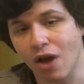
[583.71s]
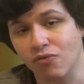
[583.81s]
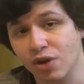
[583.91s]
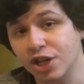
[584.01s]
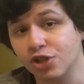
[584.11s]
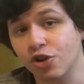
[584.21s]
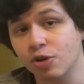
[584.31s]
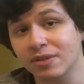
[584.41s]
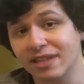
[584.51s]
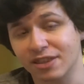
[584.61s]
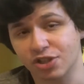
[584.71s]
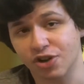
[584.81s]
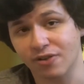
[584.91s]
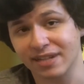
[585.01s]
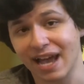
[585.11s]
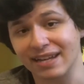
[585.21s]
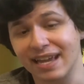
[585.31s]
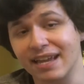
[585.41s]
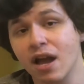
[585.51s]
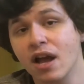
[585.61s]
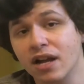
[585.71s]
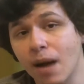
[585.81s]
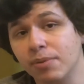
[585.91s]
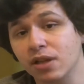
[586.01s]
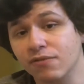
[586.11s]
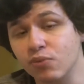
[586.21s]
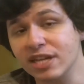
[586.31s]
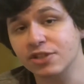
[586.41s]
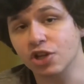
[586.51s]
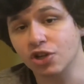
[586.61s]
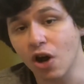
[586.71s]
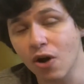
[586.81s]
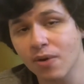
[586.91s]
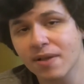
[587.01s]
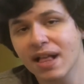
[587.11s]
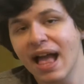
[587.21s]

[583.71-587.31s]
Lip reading: rookie tournament that the Sharks had a couple of weeks ago,